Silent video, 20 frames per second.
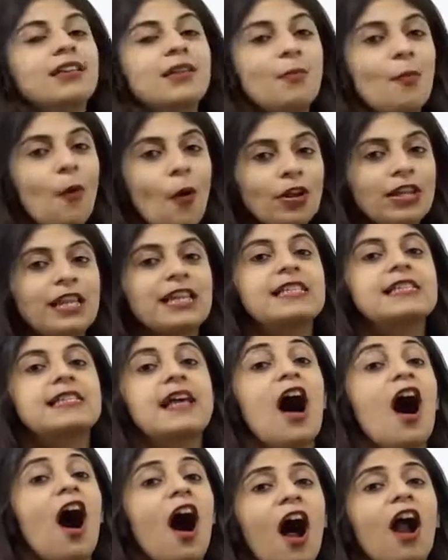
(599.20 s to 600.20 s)
the mornings
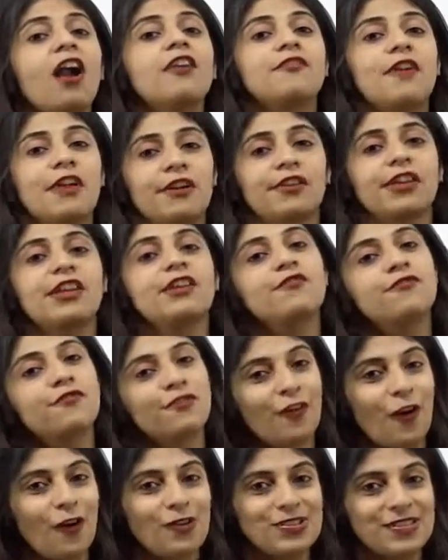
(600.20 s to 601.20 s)
are very
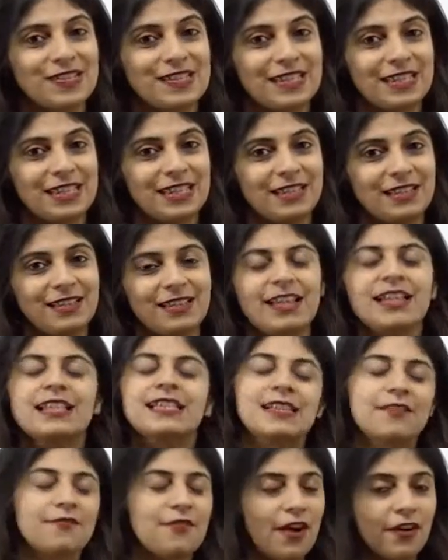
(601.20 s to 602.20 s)
frosty.
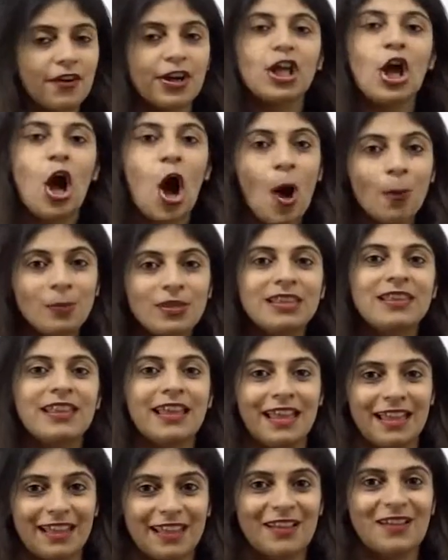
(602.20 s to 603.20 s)
It's a very common
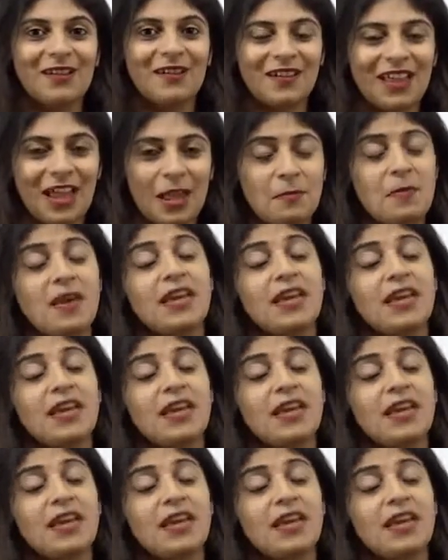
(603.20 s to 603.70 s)
thing, okay?